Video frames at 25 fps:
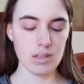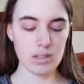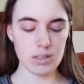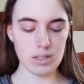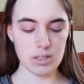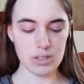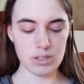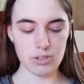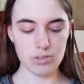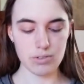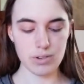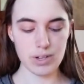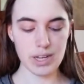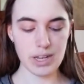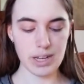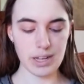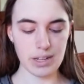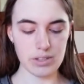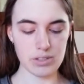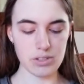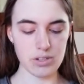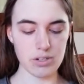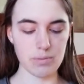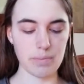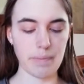The tree
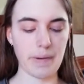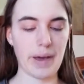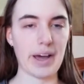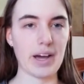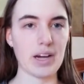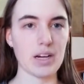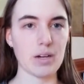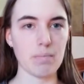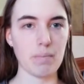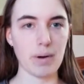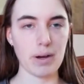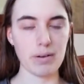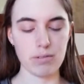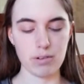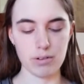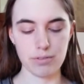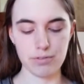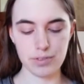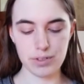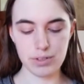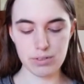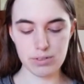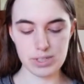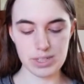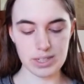answered back by
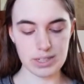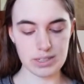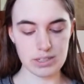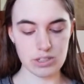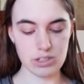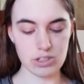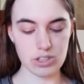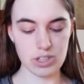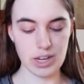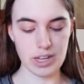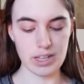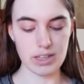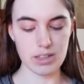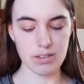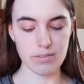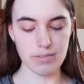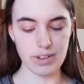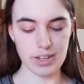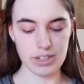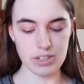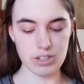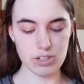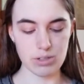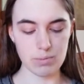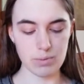refusing to shade the
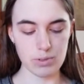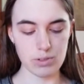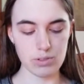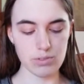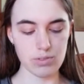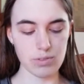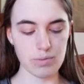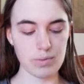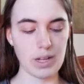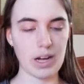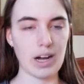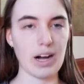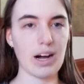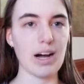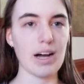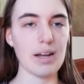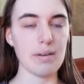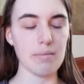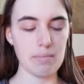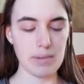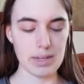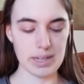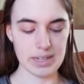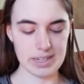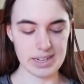vegetables from the
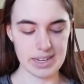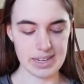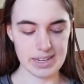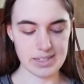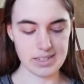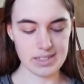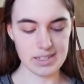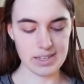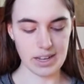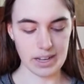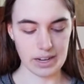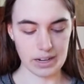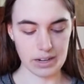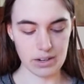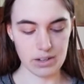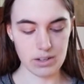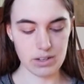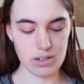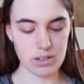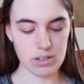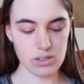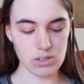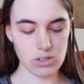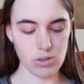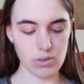hot midday sun,
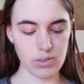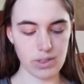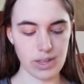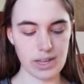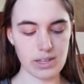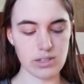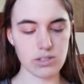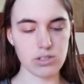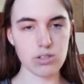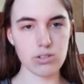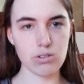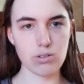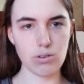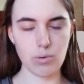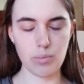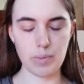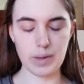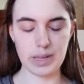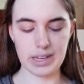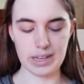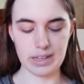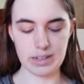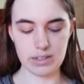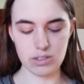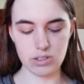so they too
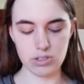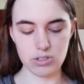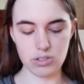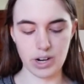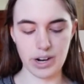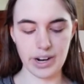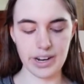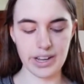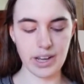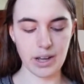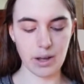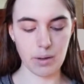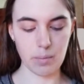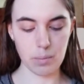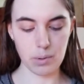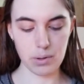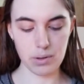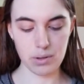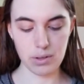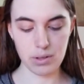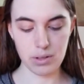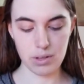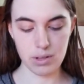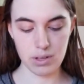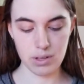began to dry up.
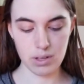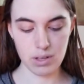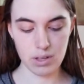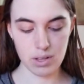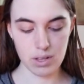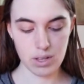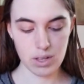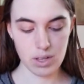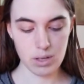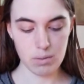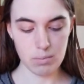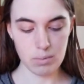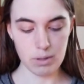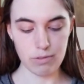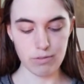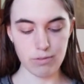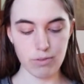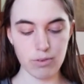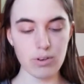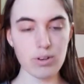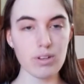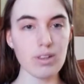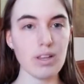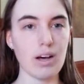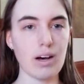
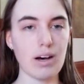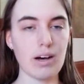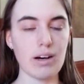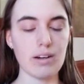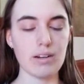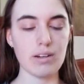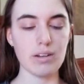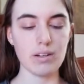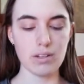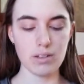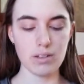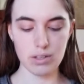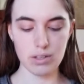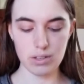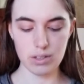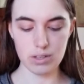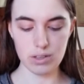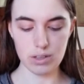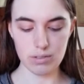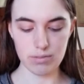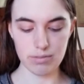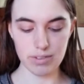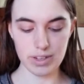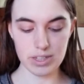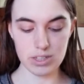Before long,
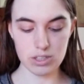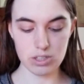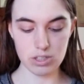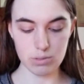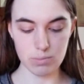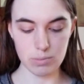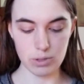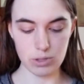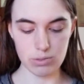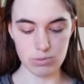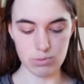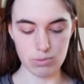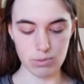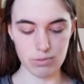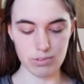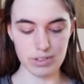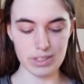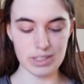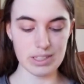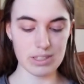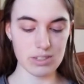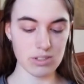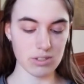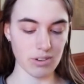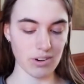the vegetables were
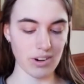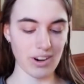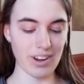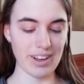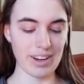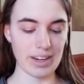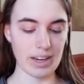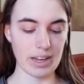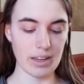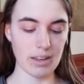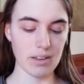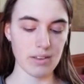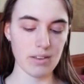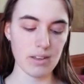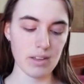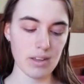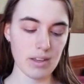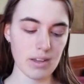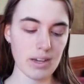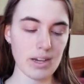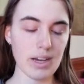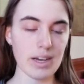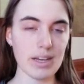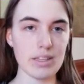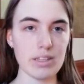really scrawny,
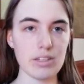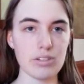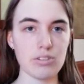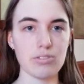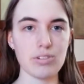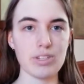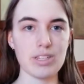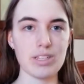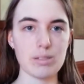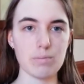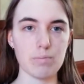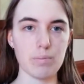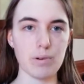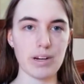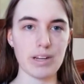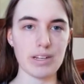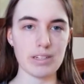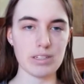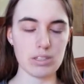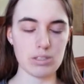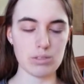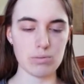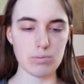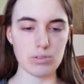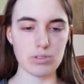and the tree's
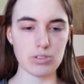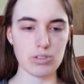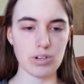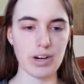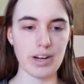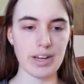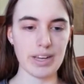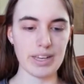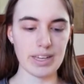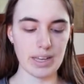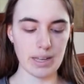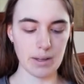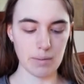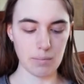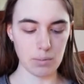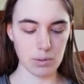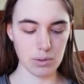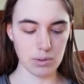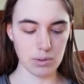branches were drying up.